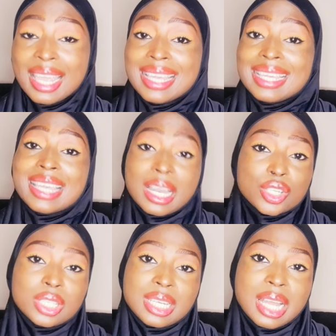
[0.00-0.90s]
It
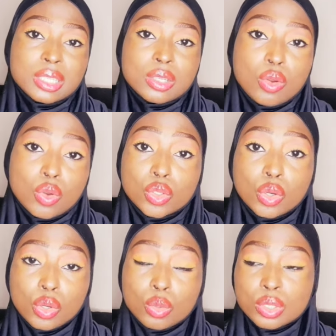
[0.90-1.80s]
actually lasts long on your
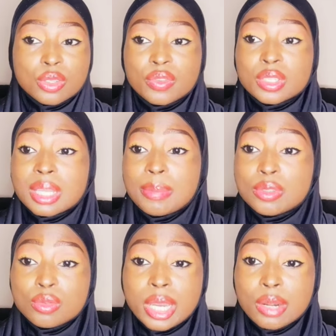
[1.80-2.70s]
clothes. So if you step
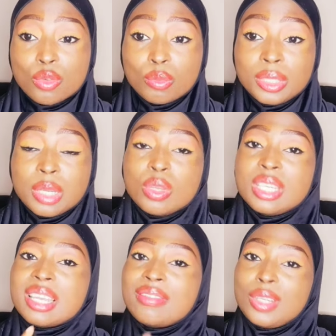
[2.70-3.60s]
into that room, they will
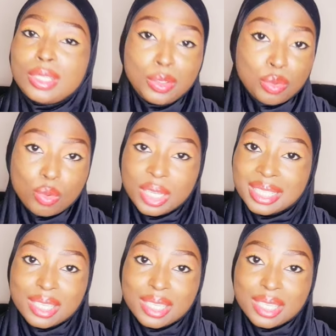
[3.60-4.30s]
definitely know that a